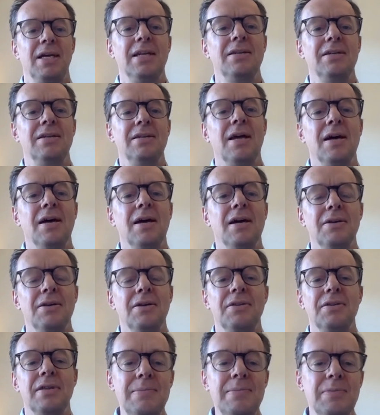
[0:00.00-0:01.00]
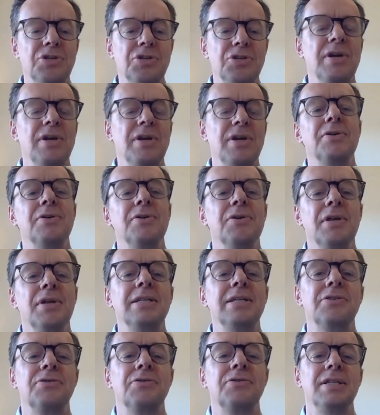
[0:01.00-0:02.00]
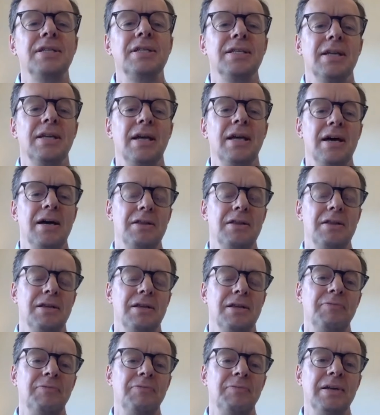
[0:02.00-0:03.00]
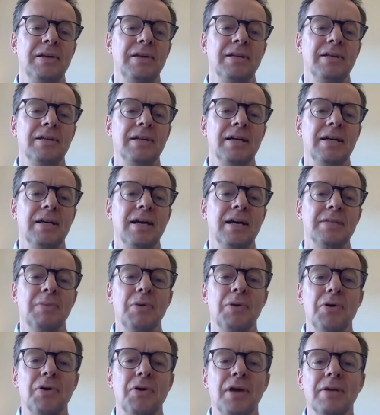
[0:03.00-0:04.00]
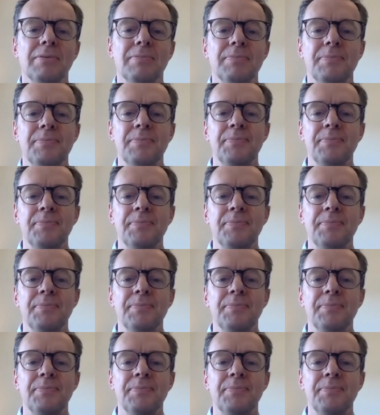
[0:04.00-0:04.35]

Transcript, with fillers: in uh, the imagery or the histories uh, that you've been uh, exploring?